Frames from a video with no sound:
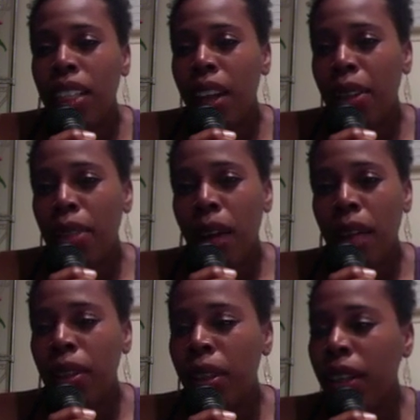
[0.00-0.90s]
about
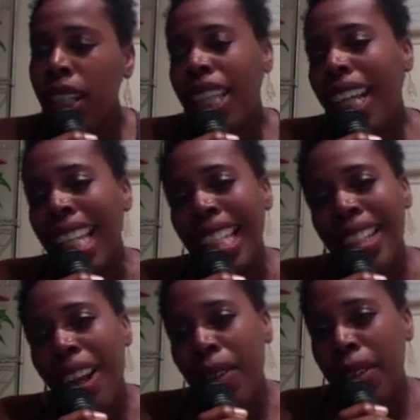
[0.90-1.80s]
him, because I get to
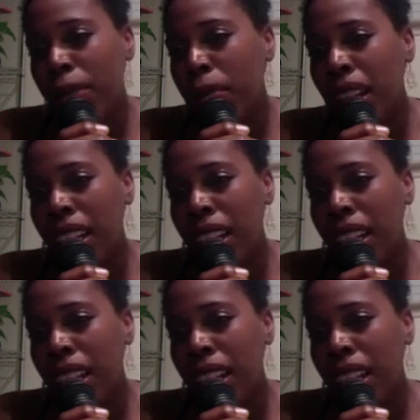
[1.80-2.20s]
talk is sweet.